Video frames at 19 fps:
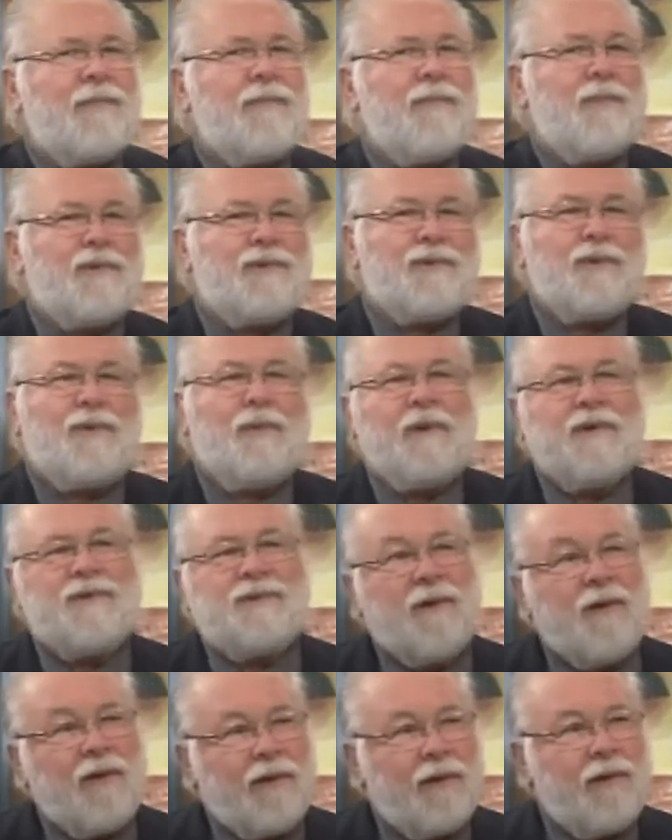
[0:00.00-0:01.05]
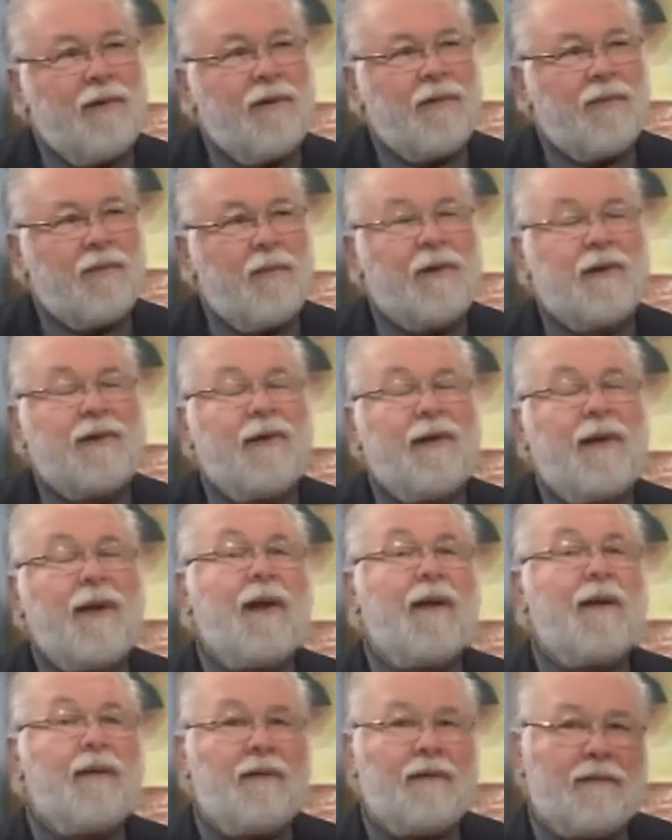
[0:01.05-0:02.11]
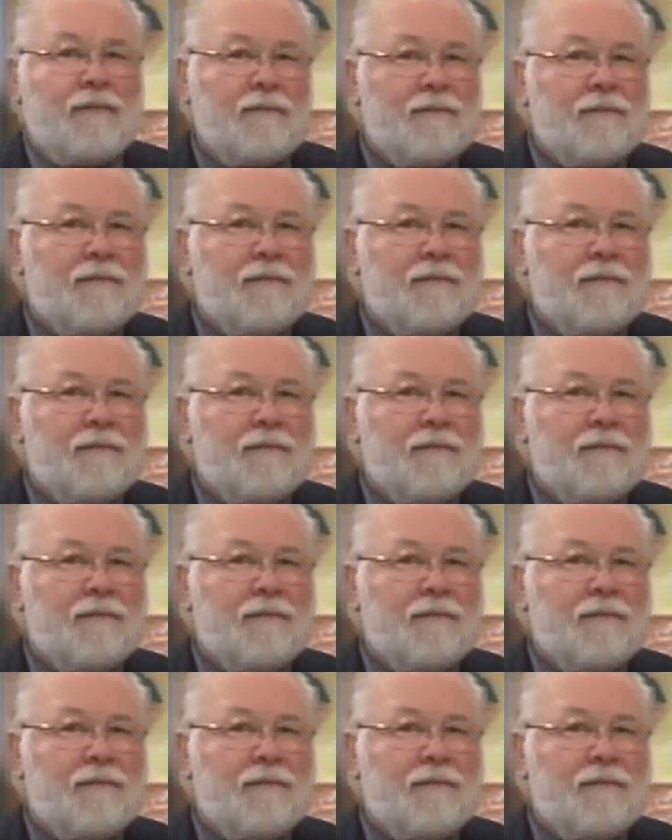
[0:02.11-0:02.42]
Well, so what's he going to do? What did he do?